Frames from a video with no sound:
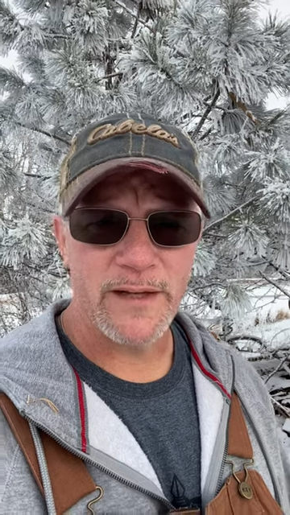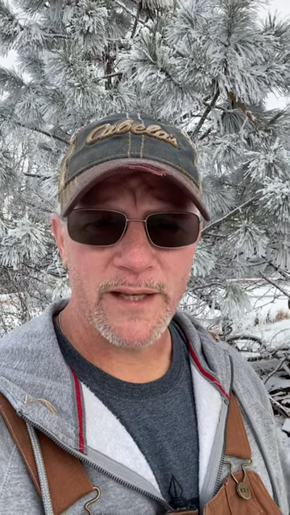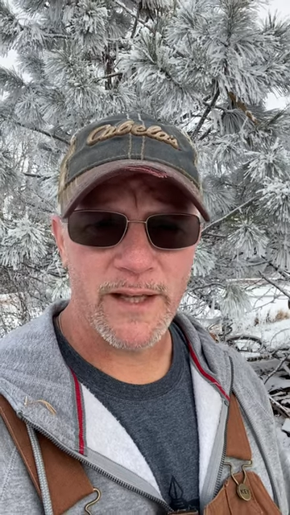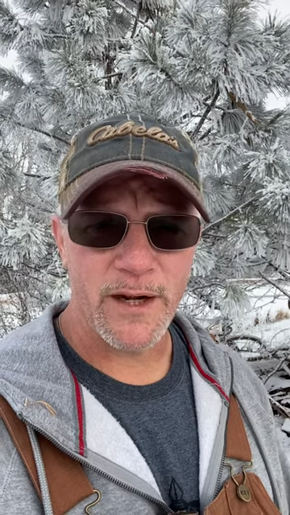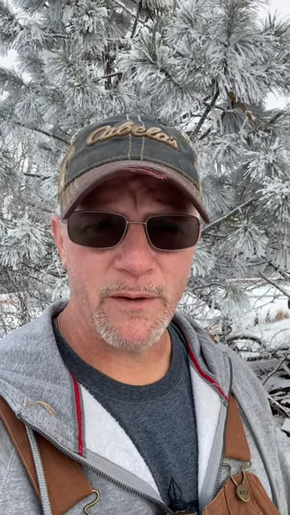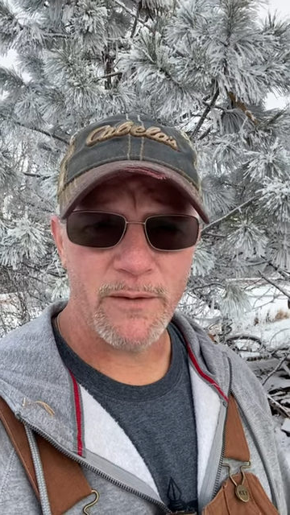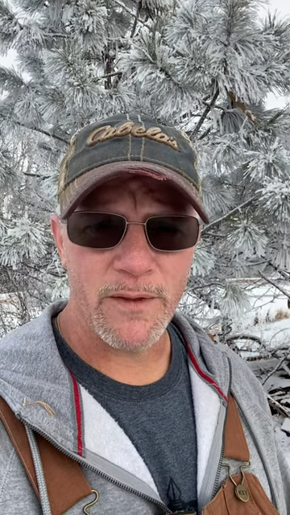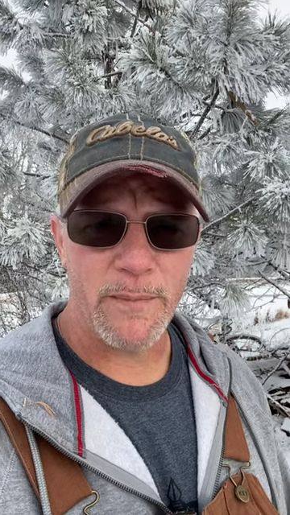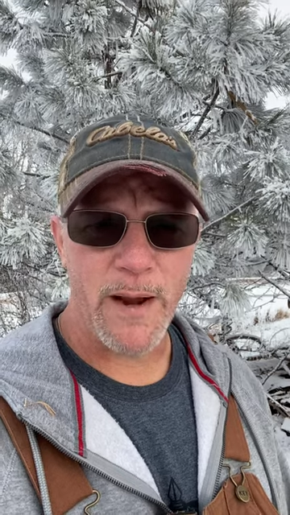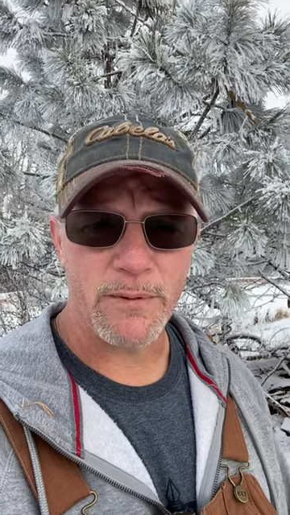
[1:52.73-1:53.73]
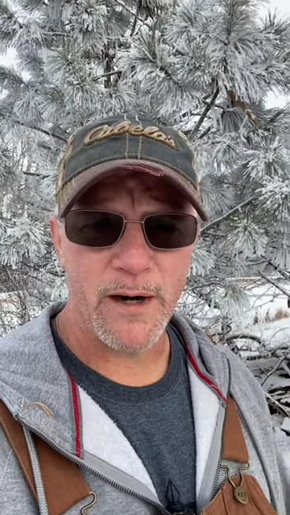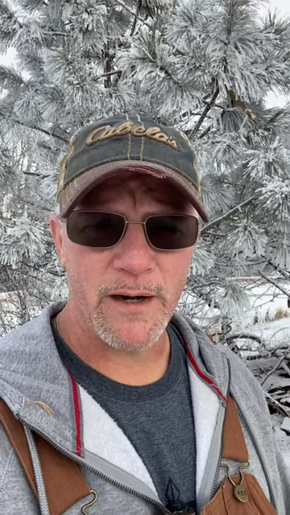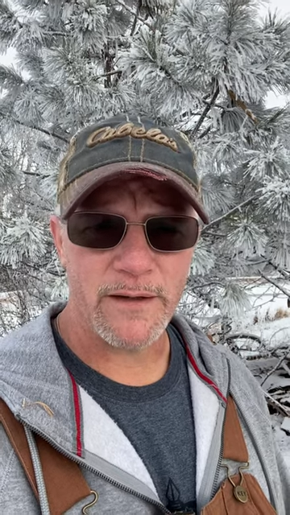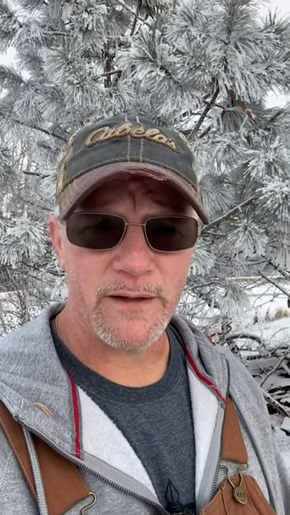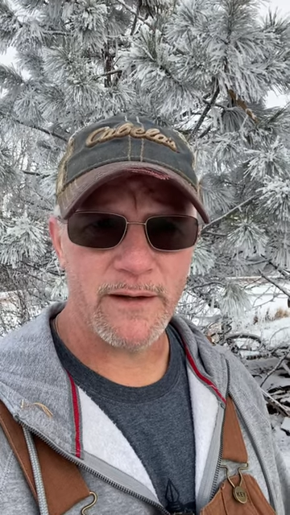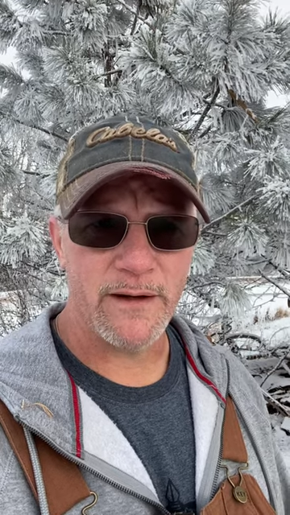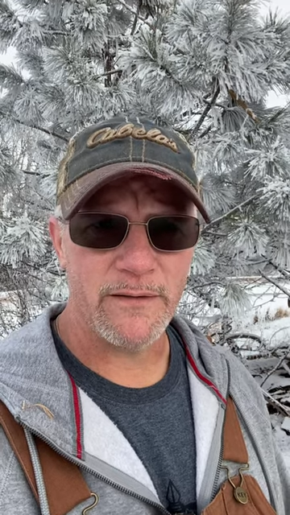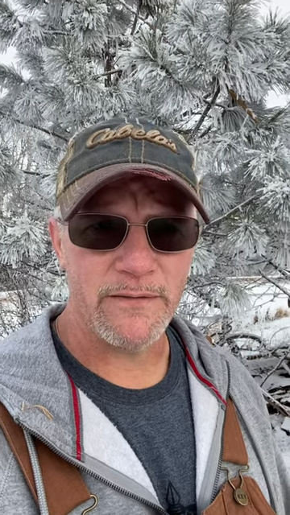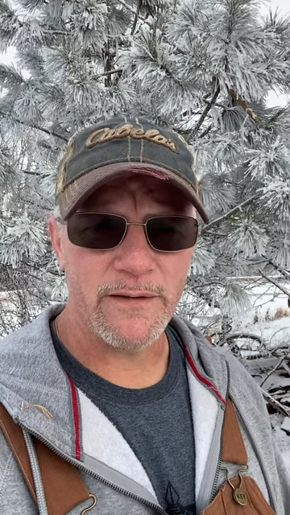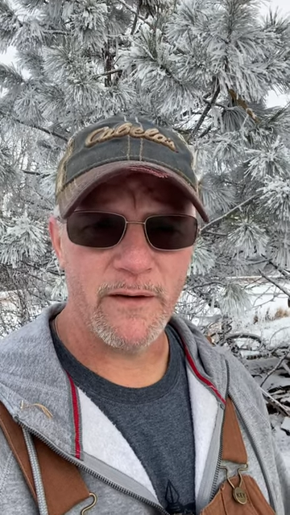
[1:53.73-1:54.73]
you know, the byproduct of,
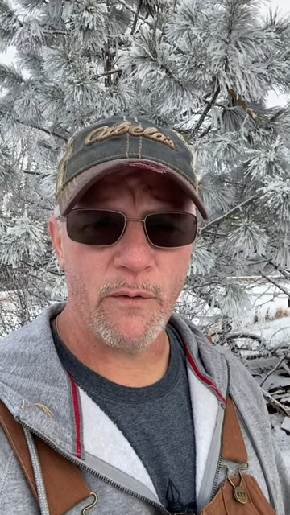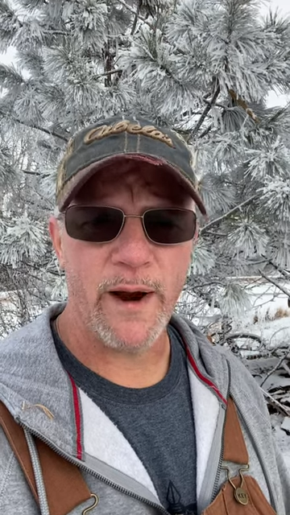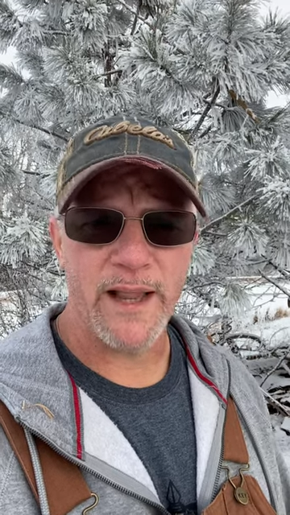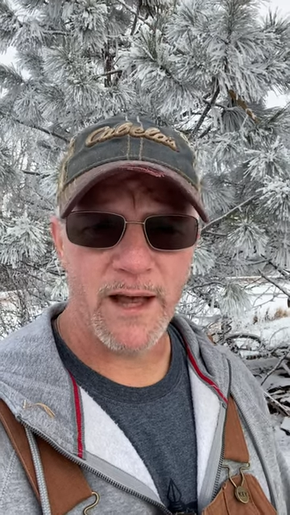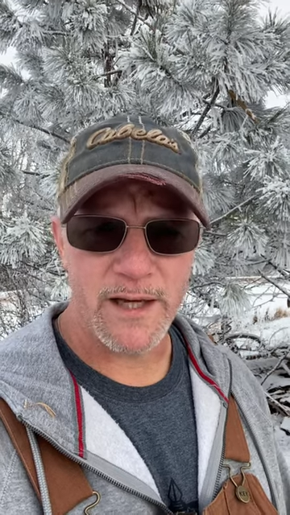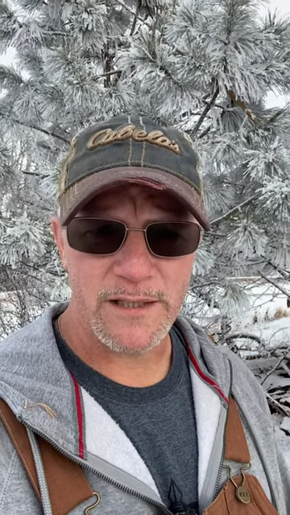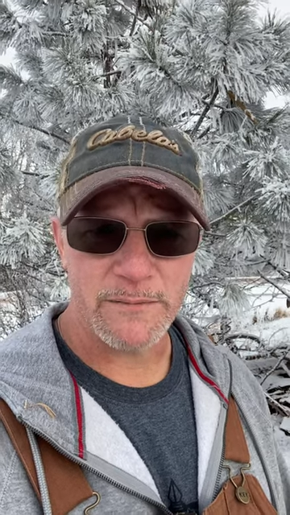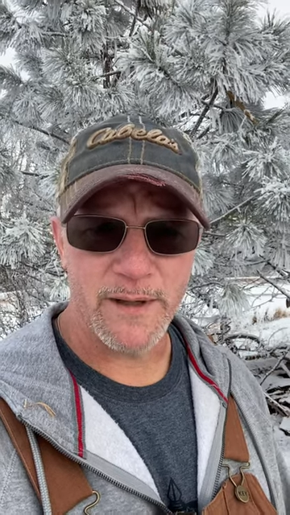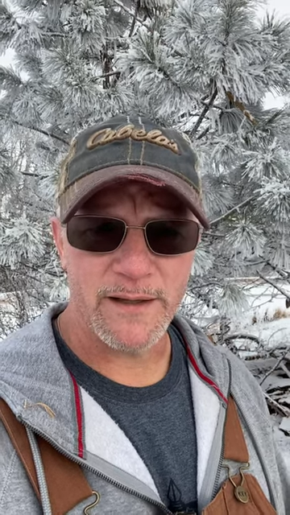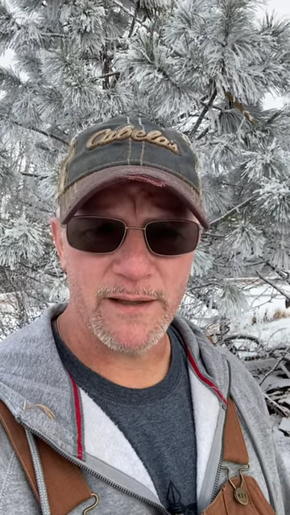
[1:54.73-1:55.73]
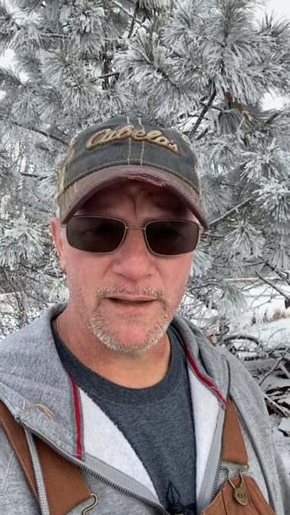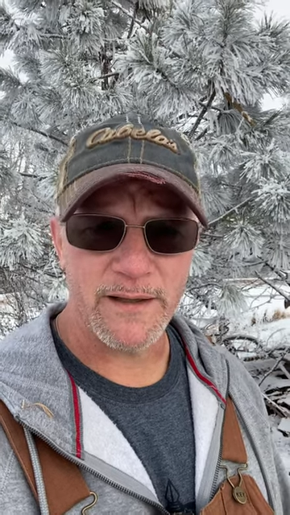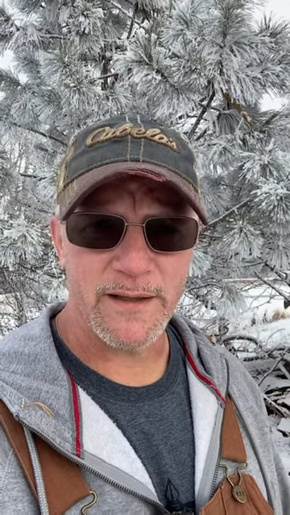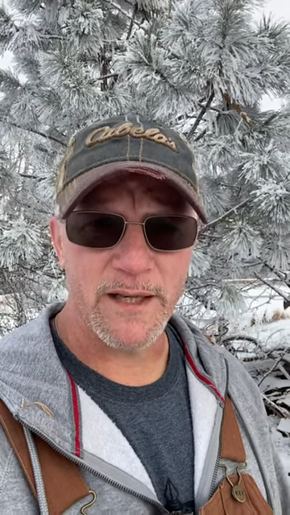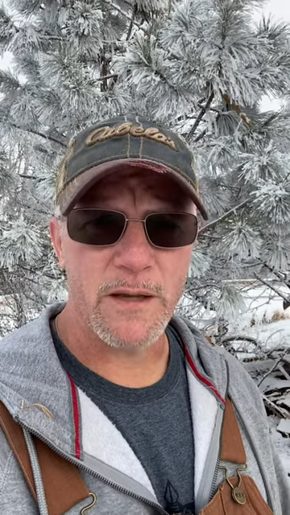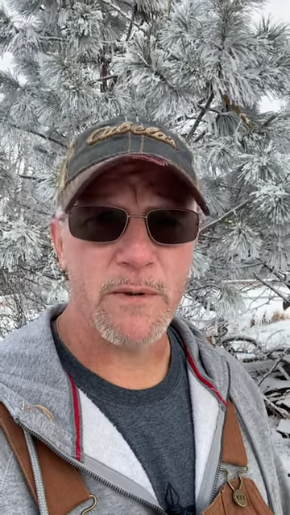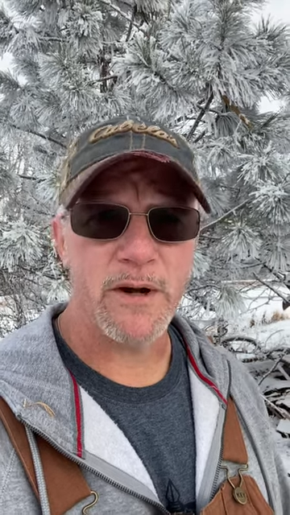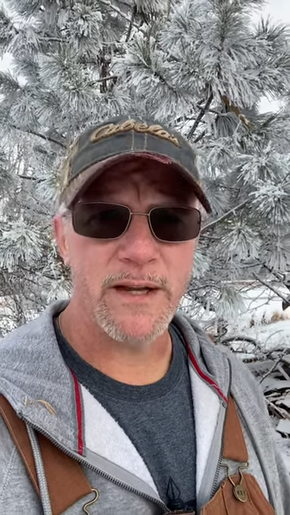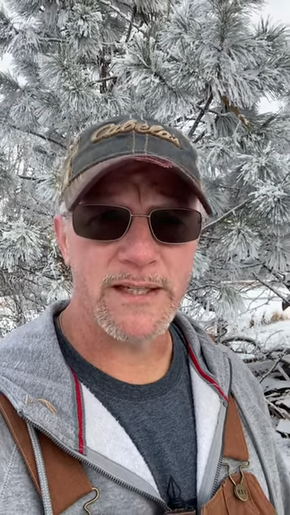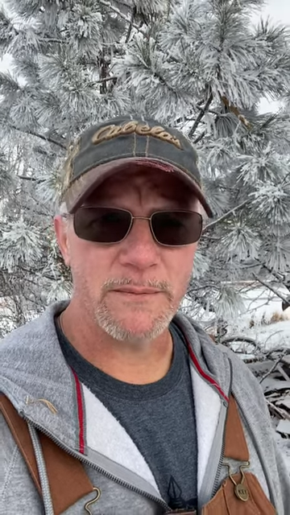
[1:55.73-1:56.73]
of weight loss, but the
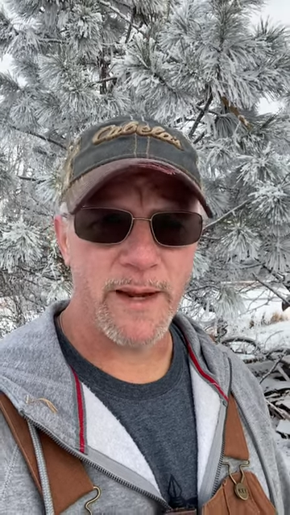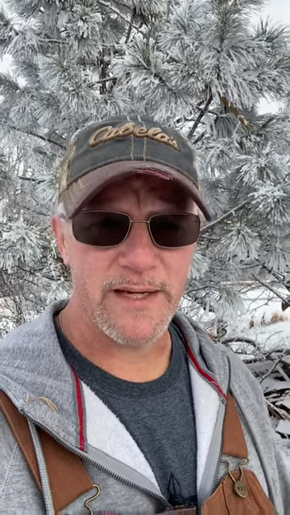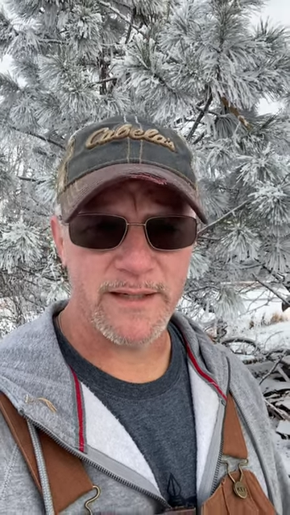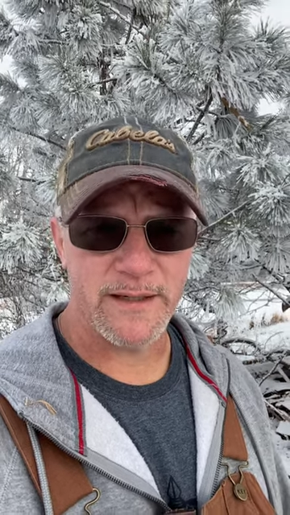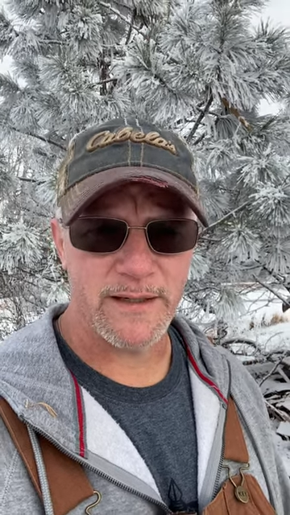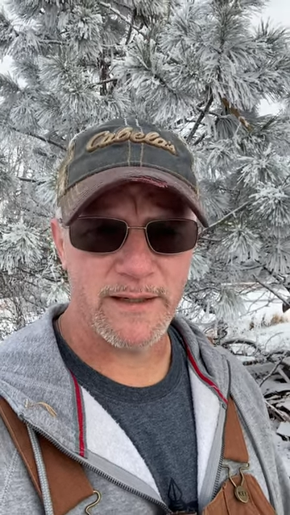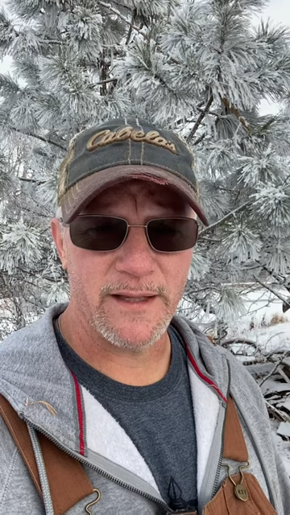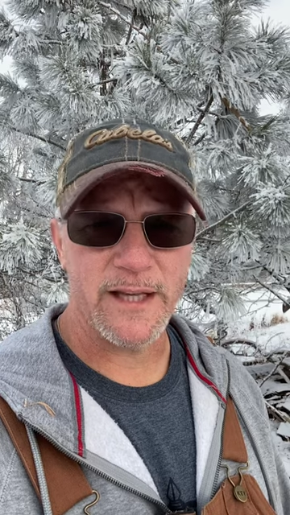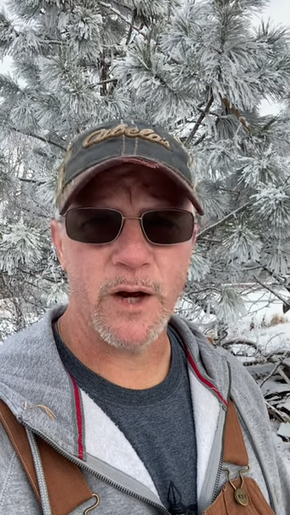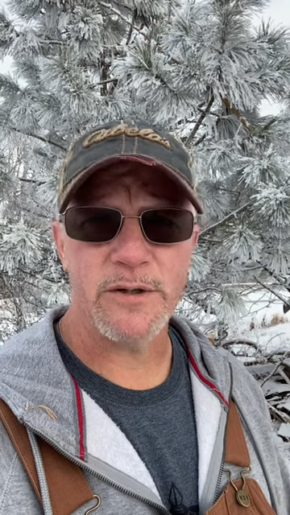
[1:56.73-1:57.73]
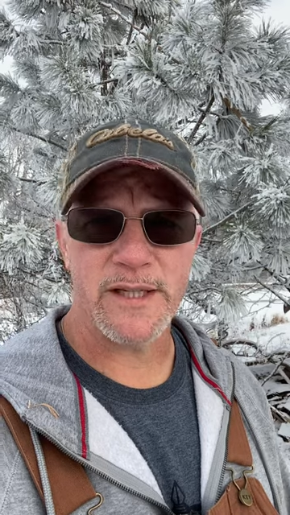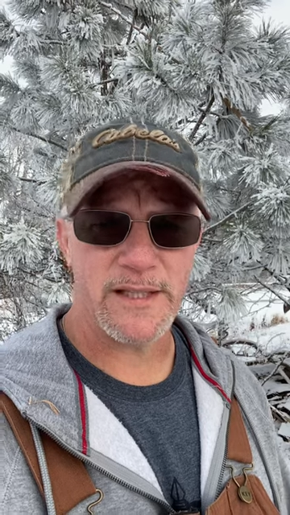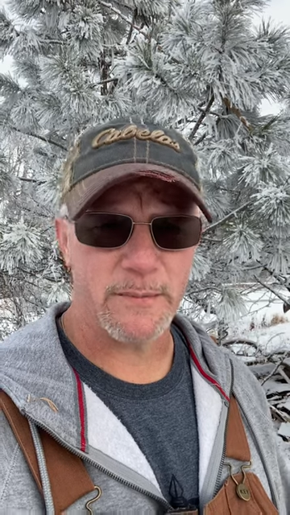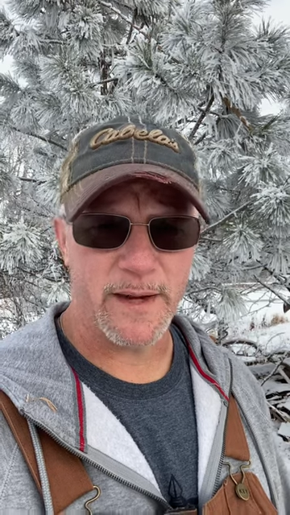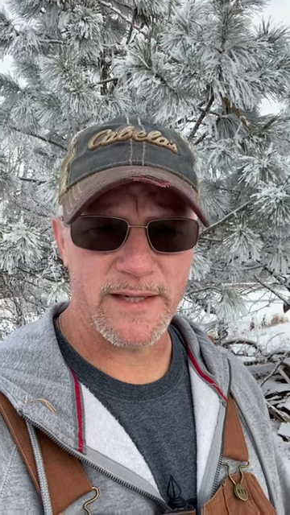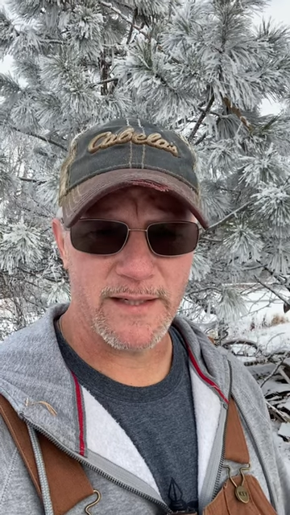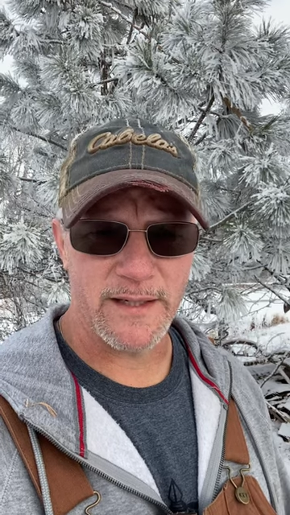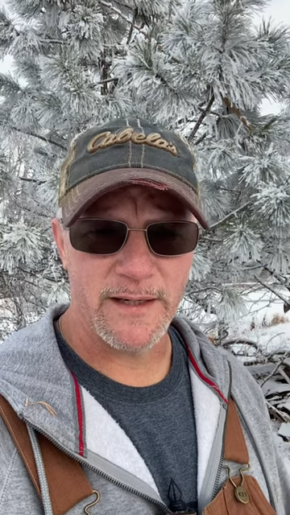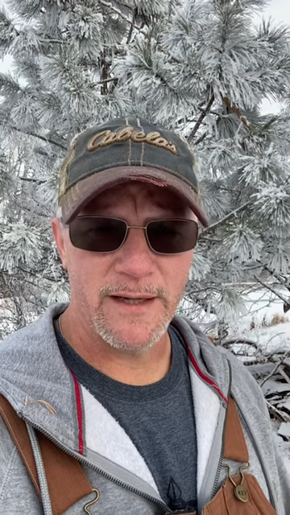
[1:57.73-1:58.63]
community is amazing, the coaching is amazing,